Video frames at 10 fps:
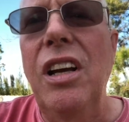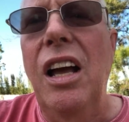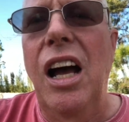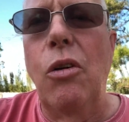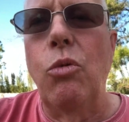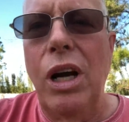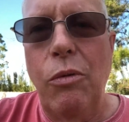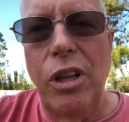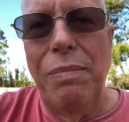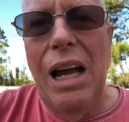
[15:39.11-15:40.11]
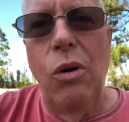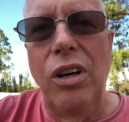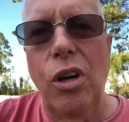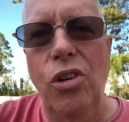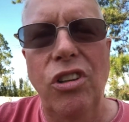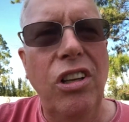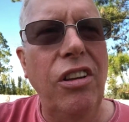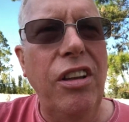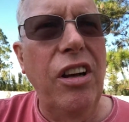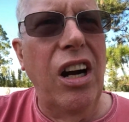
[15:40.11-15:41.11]
right where the power goes into
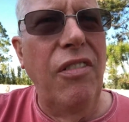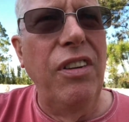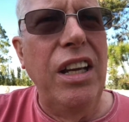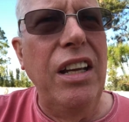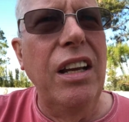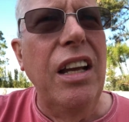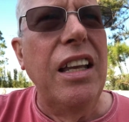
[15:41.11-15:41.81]
the RV,